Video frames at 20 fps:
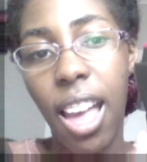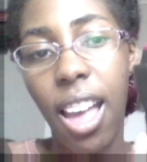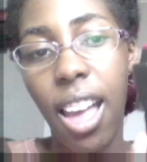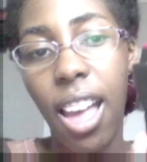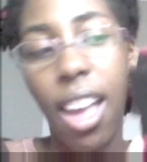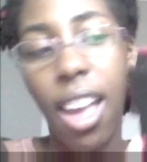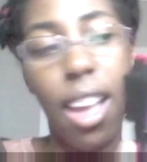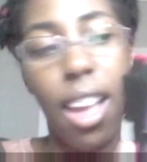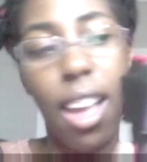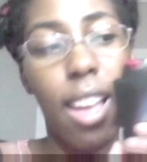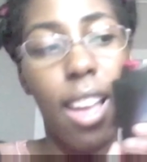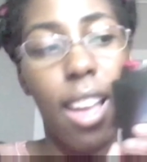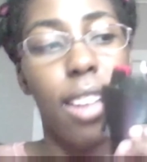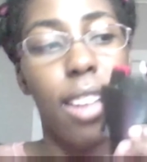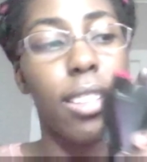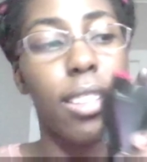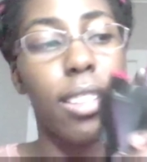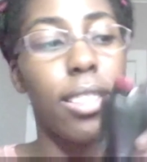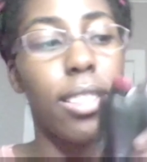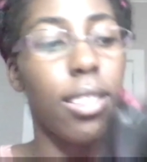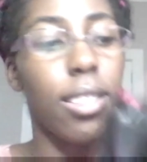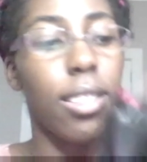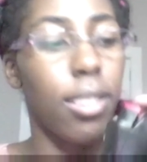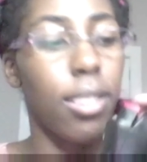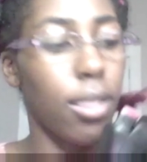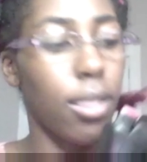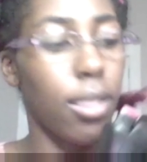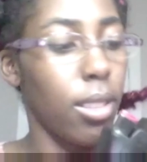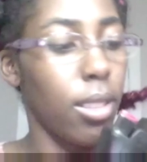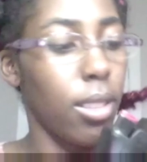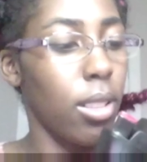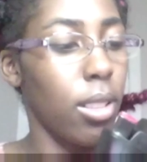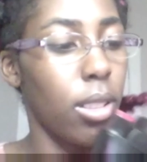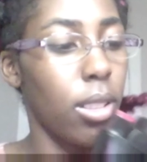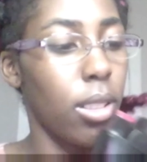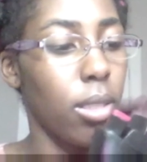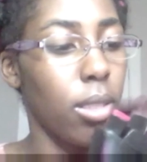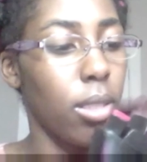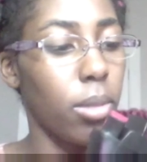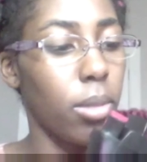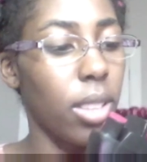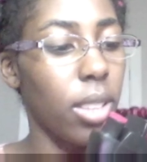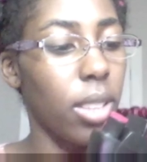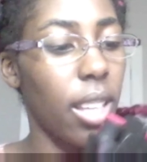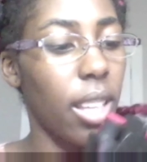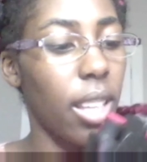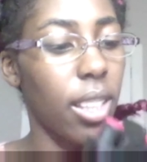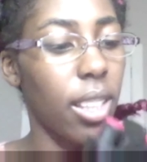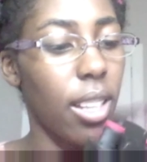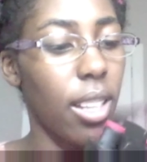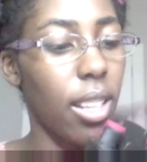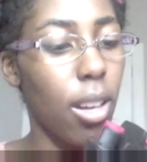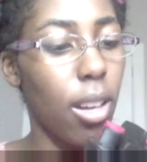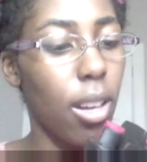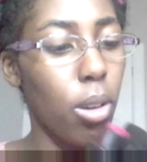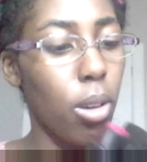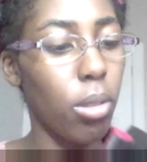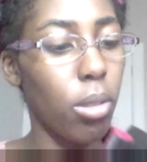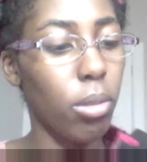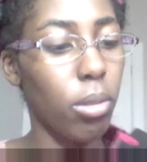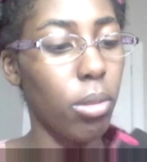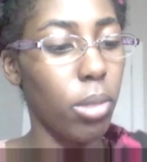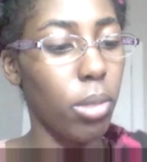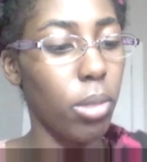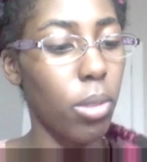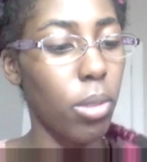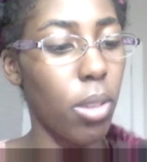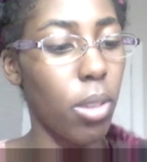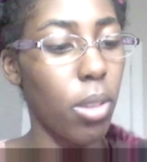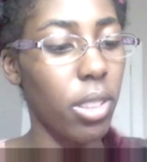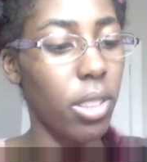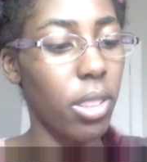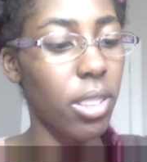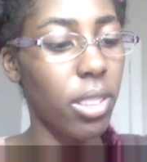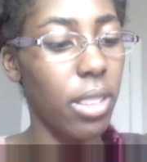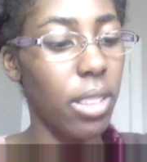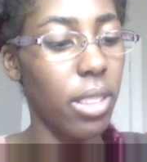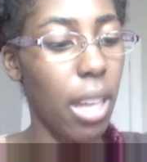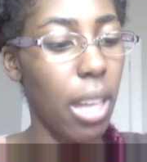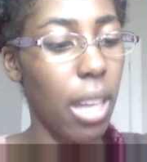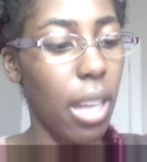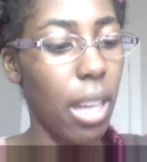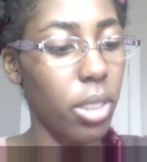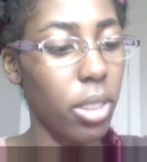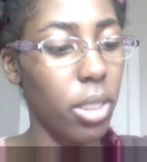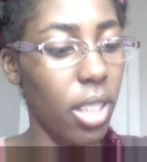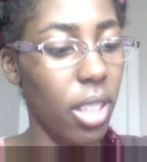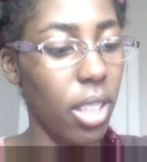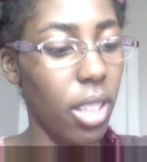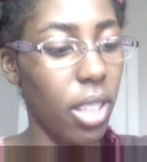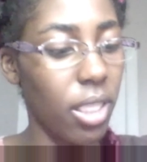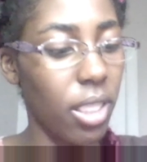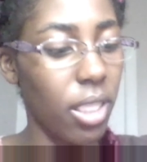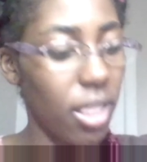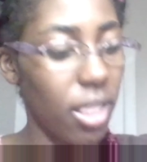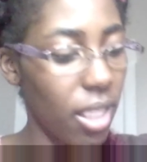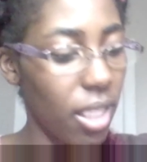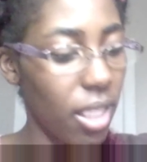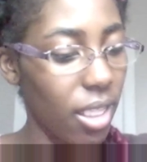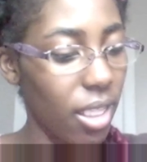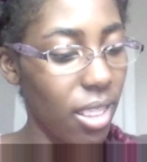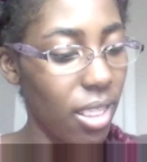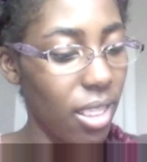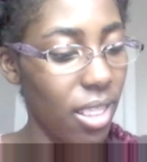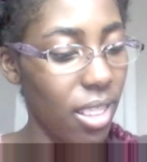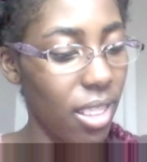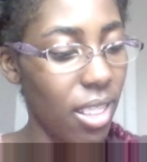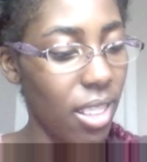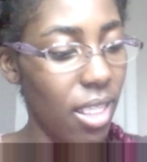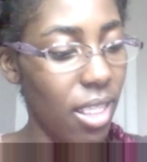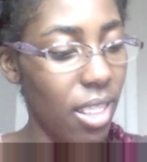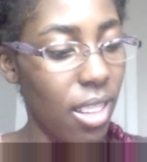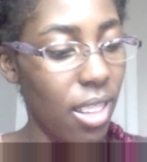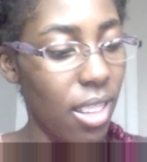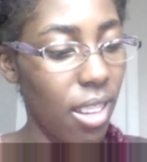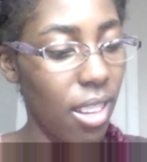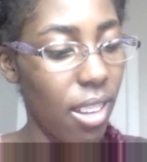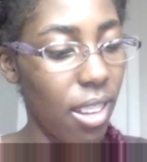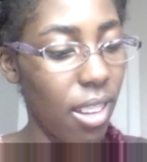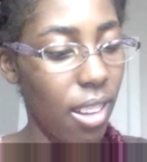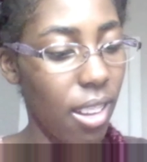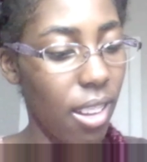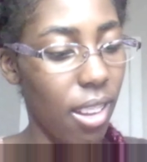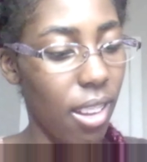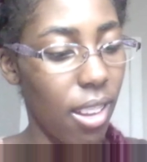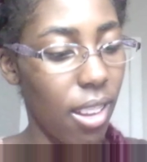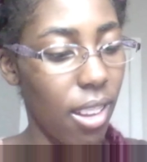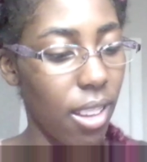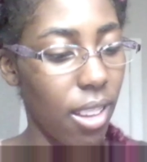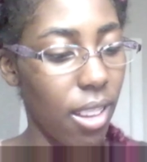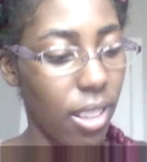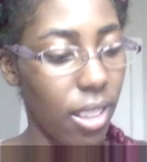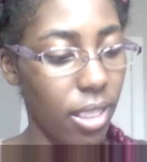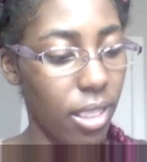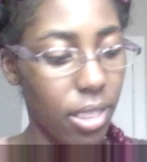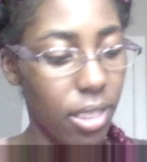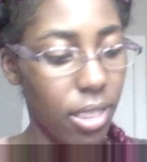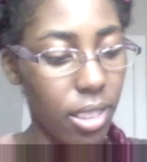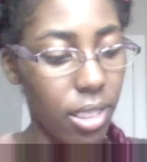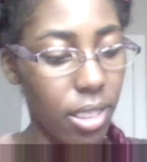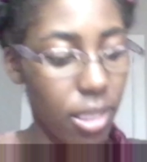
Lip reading: and take it out. We don't want it to damage anything. And